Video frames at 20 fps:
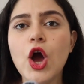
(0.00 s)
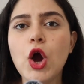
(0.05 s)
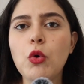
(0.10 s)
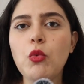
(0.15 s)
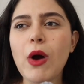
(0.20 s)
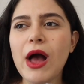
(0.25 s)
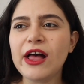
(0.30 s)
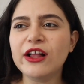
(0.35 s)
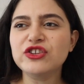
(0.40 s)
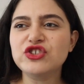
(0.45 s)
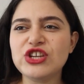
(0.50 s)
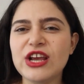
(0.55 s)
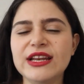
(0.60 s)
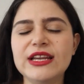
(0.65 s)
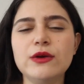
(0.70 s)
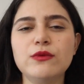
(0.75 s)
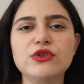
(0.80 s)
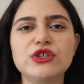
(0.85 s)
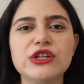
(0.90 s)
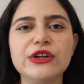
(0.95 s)
while
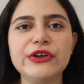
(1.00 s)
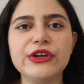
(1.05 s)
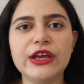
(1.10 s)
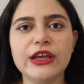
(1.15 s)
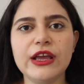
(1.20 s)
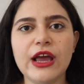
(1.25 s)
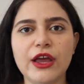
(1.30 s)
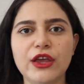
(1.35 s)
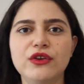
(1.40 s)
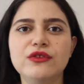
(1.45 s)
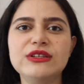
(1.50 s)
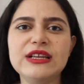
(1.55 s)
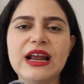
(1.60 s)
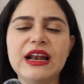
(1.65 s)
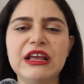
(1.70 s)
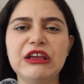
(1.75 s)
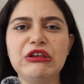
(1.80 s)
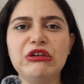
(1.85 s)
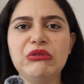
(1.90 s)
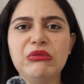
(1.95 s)
Jenny was looking at you
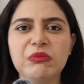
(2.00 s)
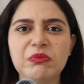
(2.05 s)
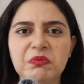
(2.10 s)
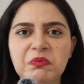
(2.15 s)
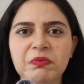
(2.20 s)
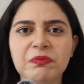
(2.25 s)
telling you,